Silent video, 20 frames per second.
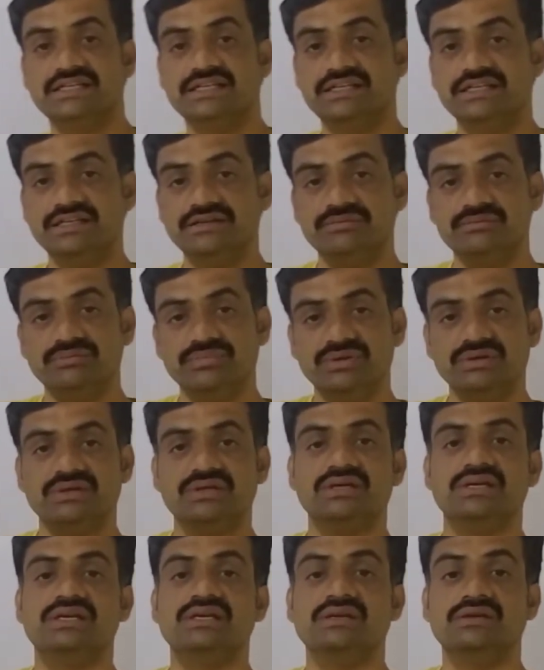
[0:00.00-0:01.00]
dipped
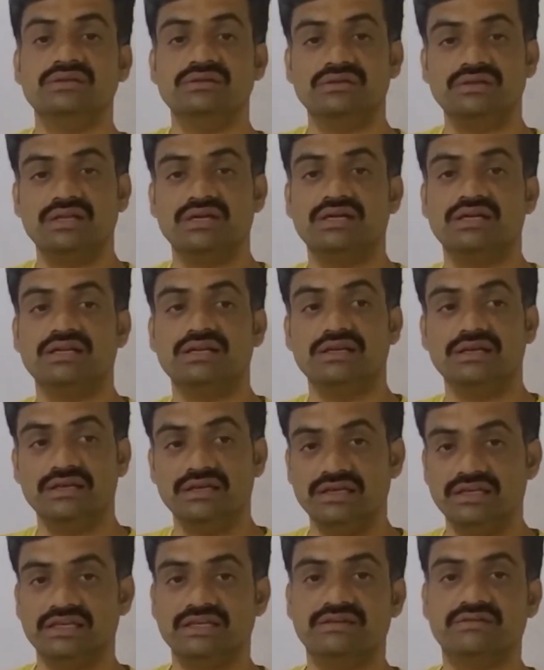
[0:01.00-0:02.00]
in the
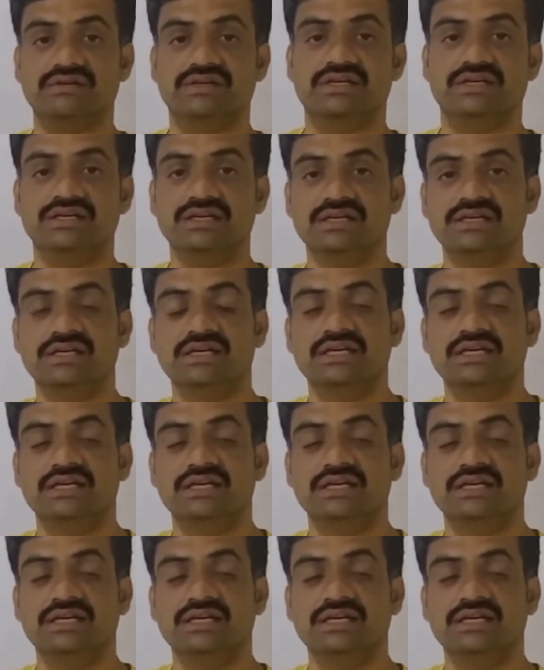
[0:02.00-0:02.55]
liquid,